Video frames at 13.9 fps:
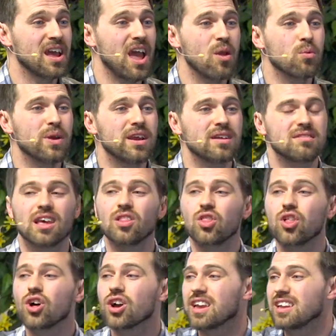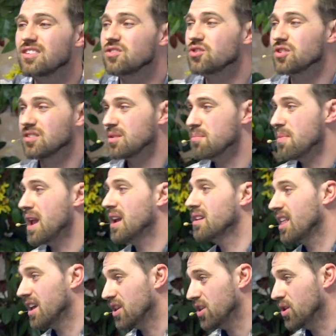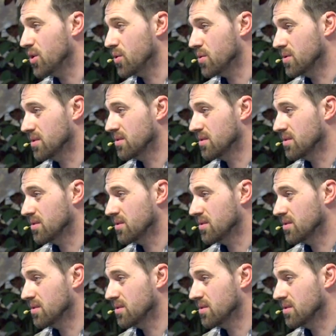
And we can say, look, he's just a man like you.